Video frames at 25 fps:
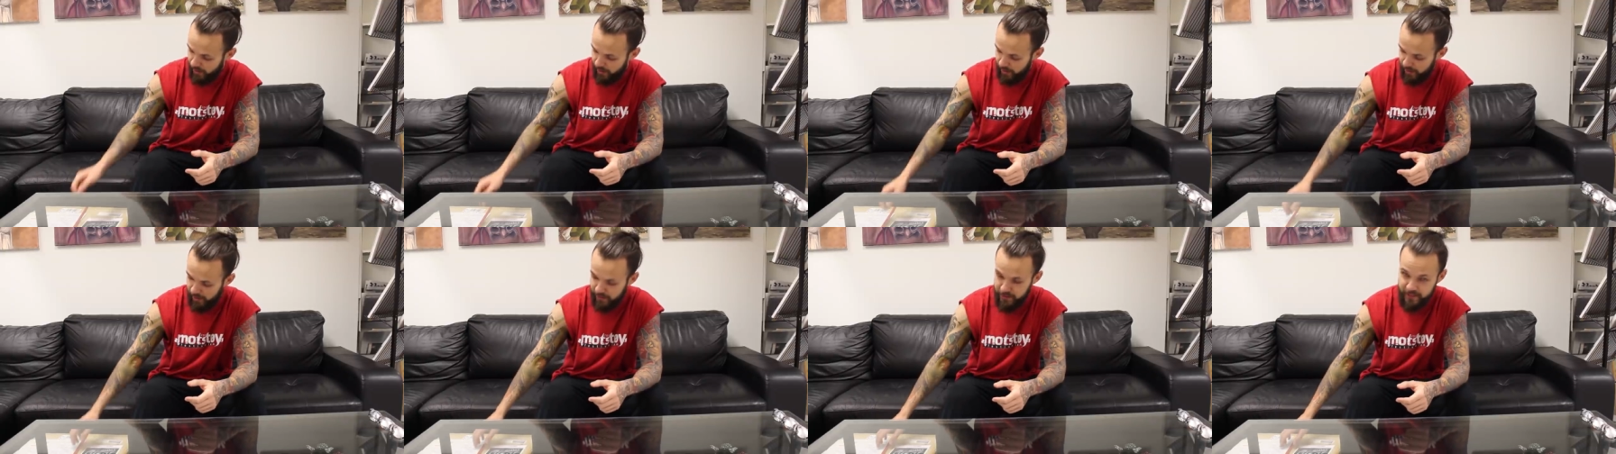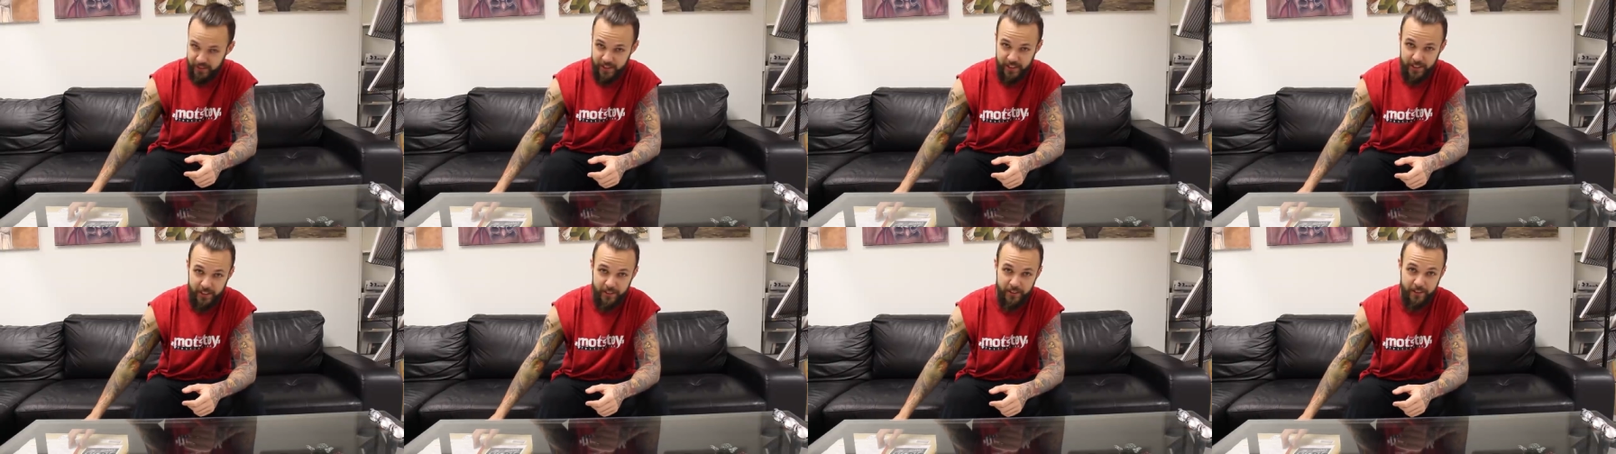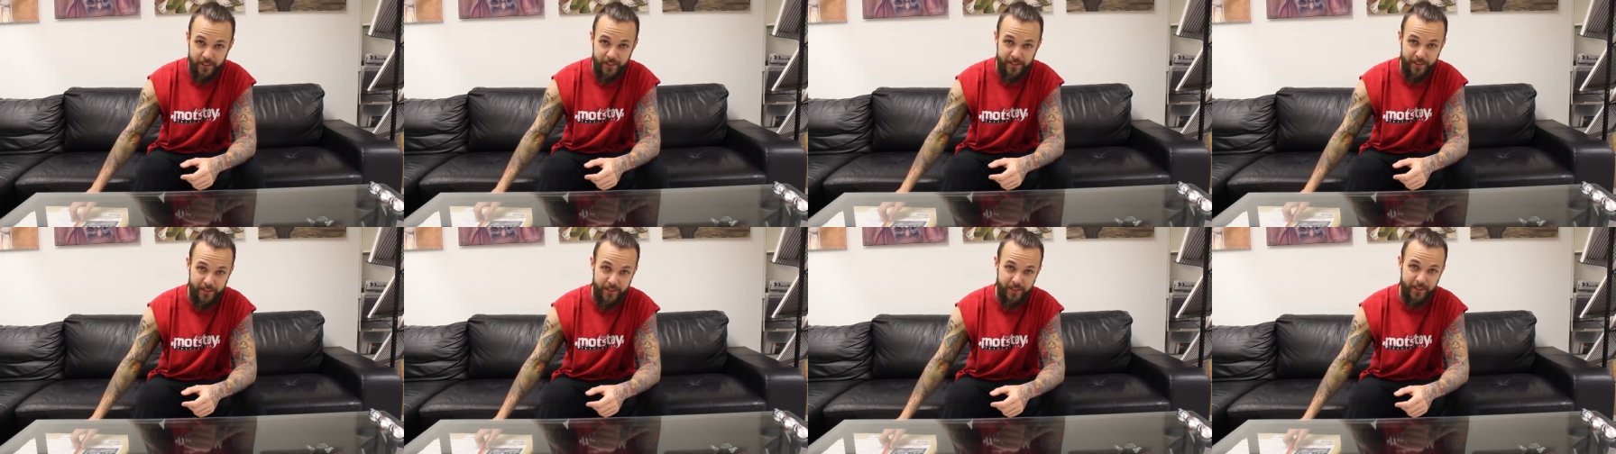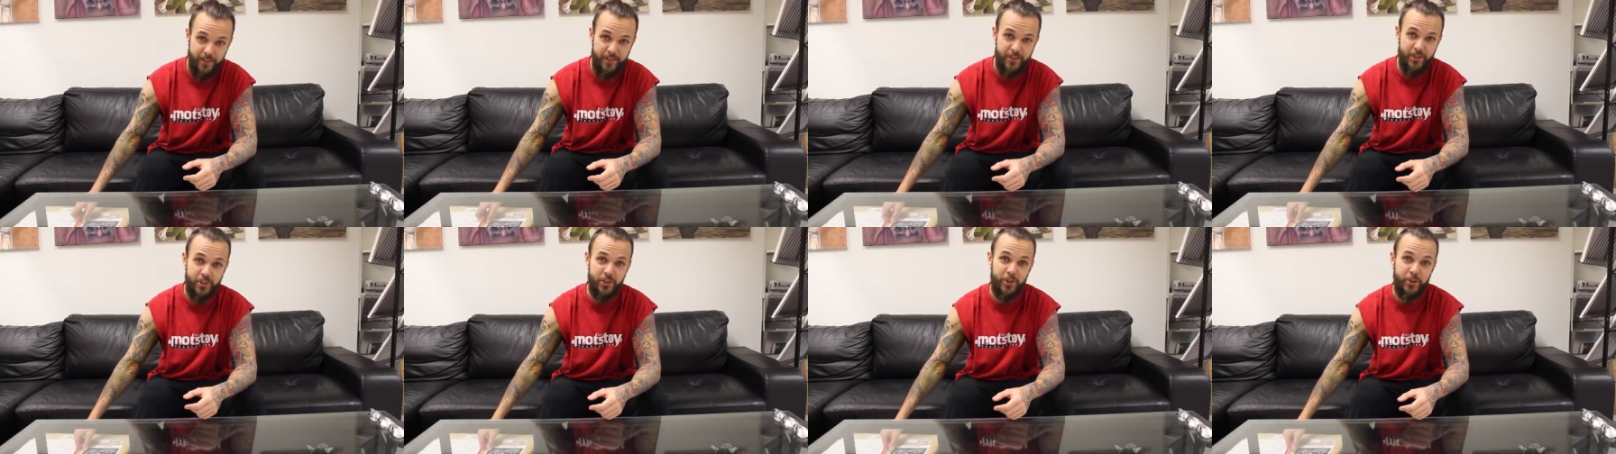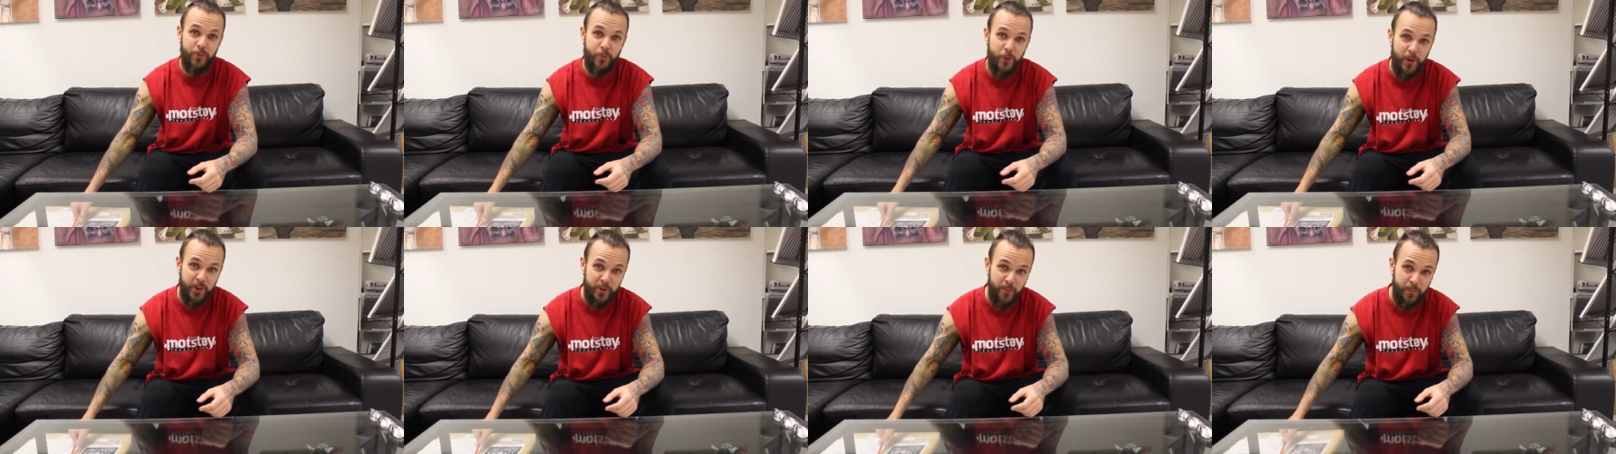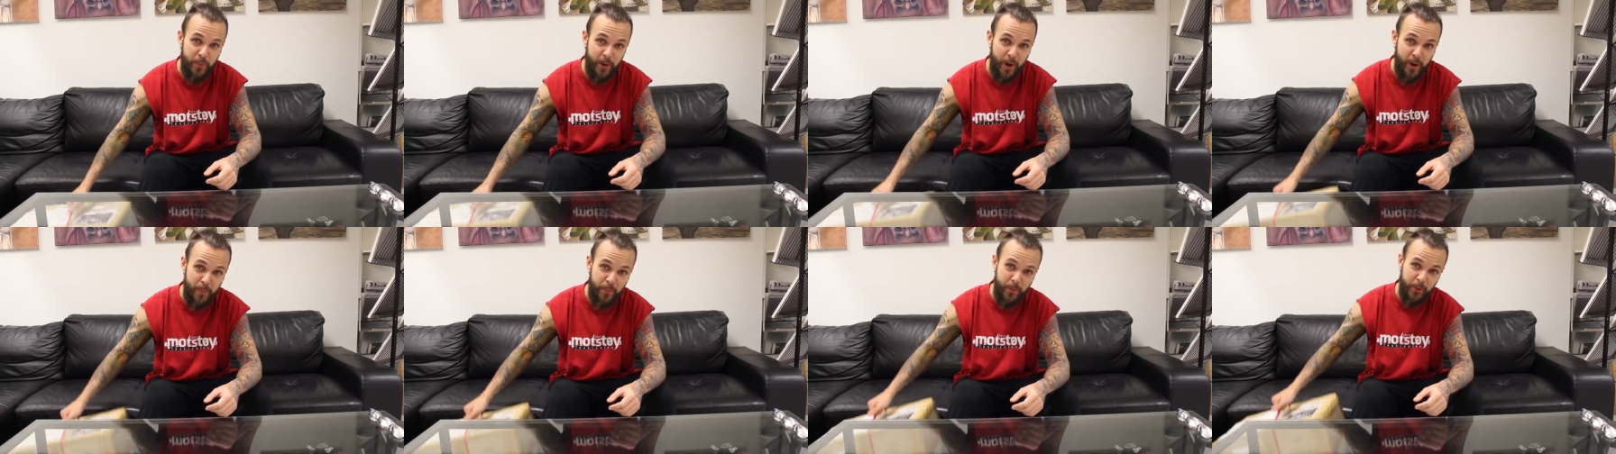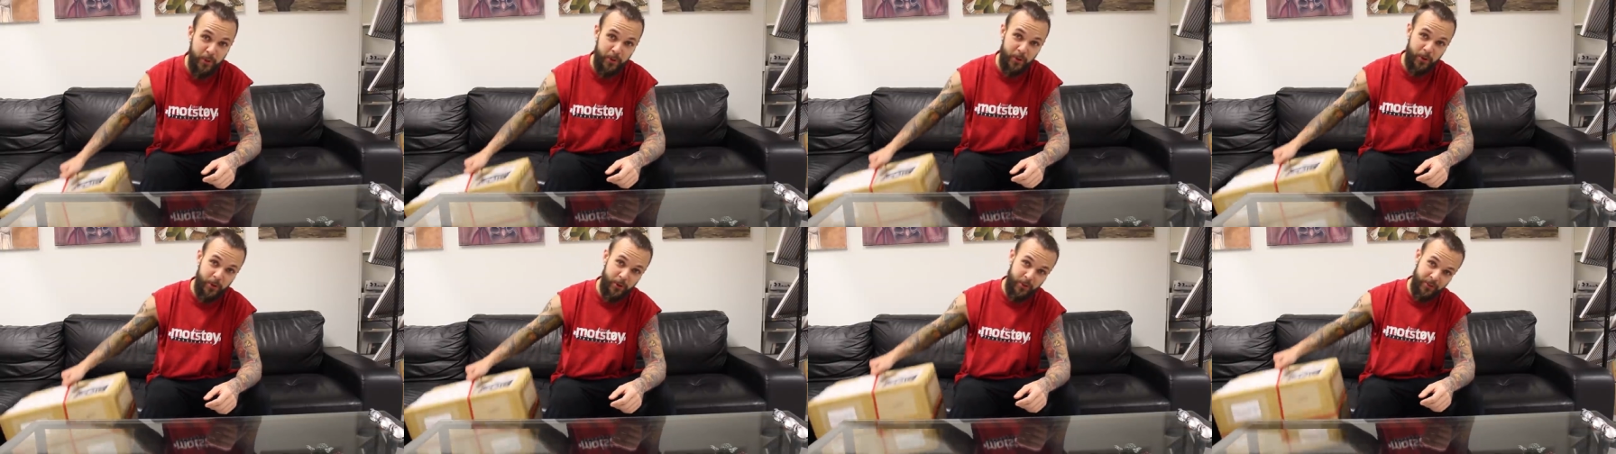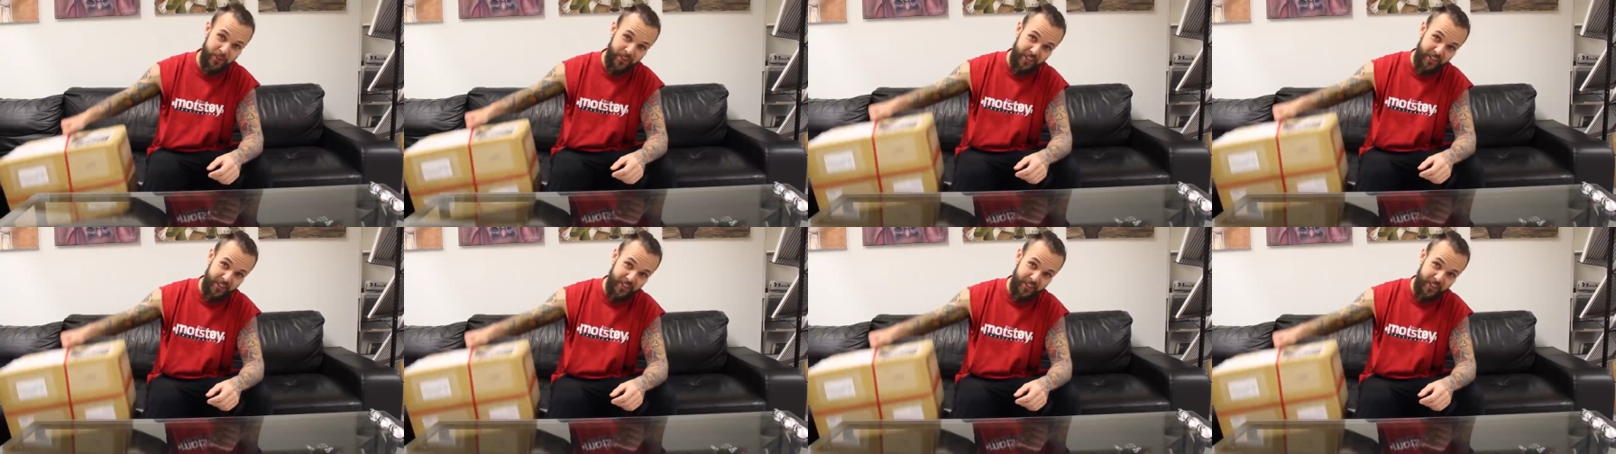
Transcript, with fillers: I've seen that it's quite popular on